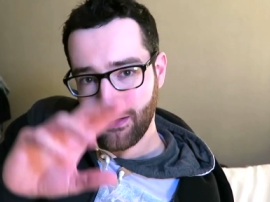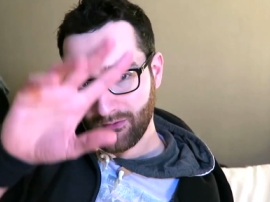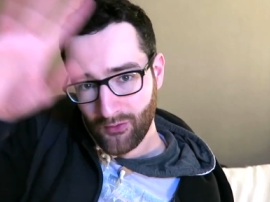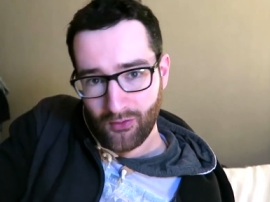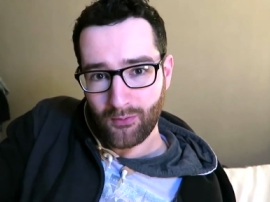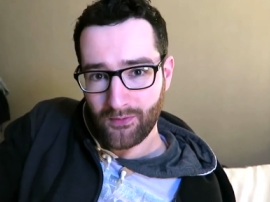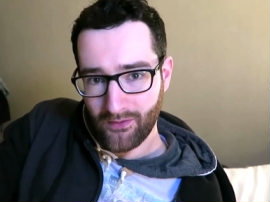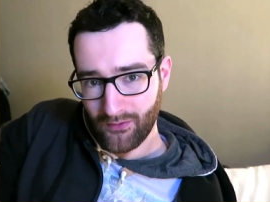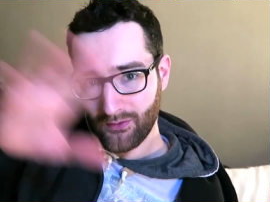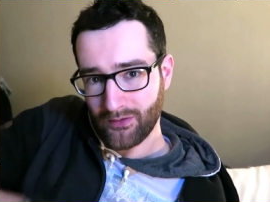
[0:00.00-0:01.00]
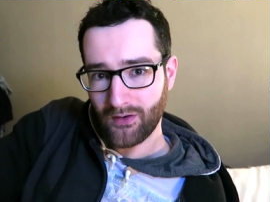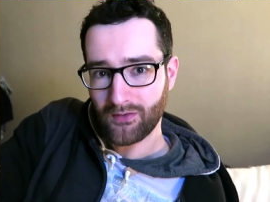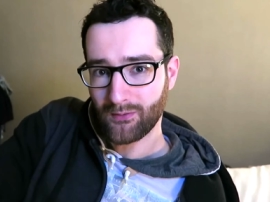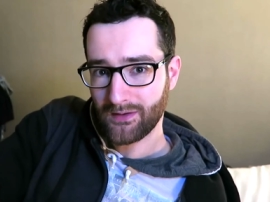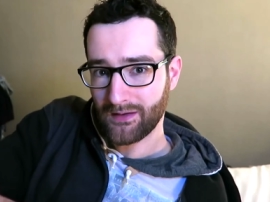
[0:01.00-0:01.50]
high roller was the roller
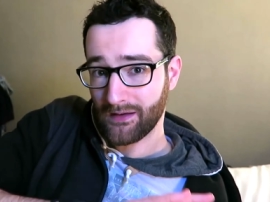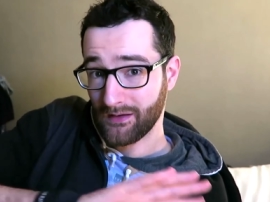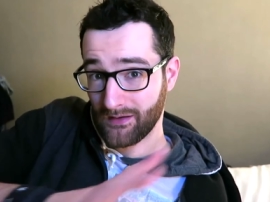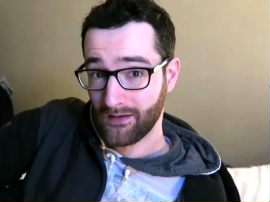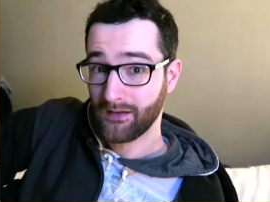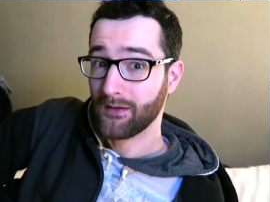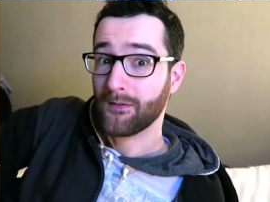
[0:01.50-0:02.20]
coaster we did at night.